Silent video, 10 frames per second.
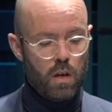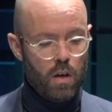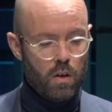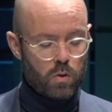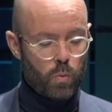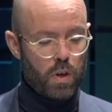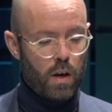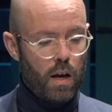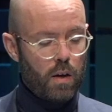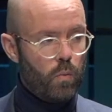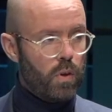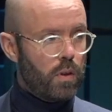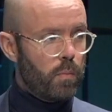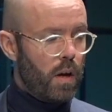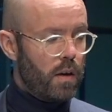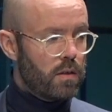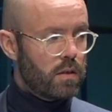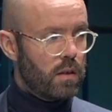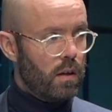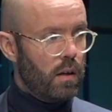So we align with the
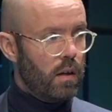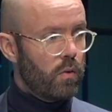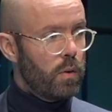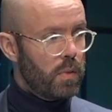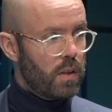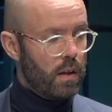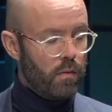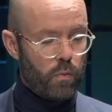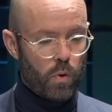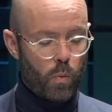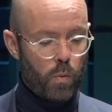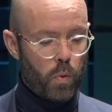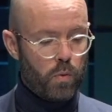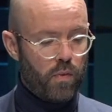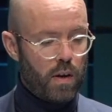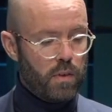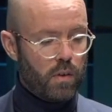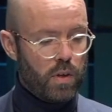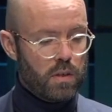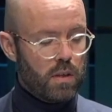Paris Agreement there for a 1.5
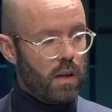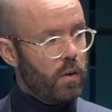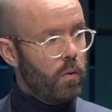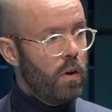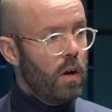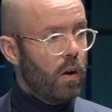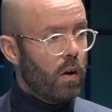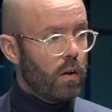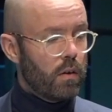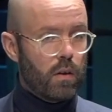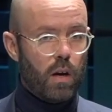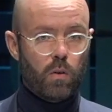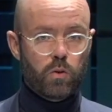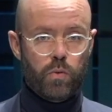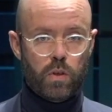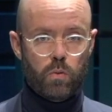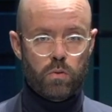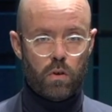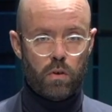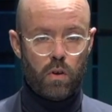degree scenario on how to reduce
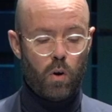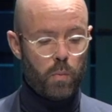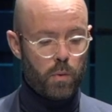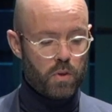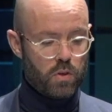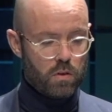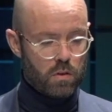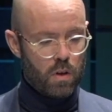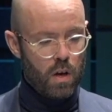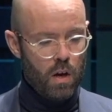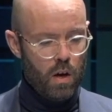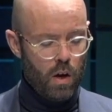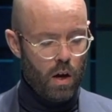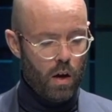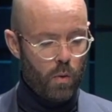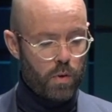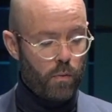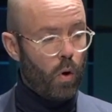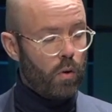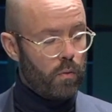our carbon emissions. We've
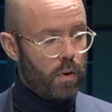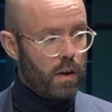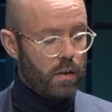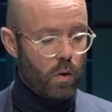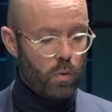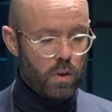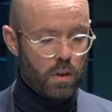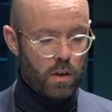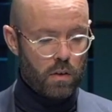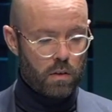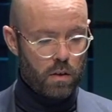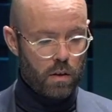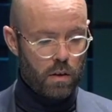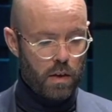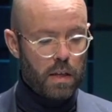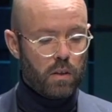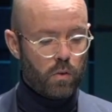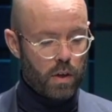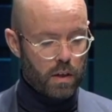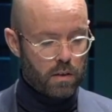all included and
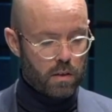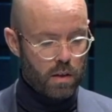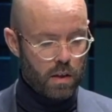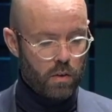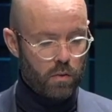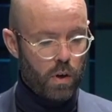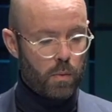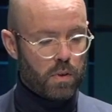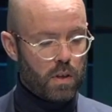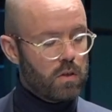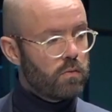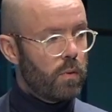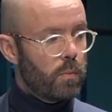integrated the recommendations from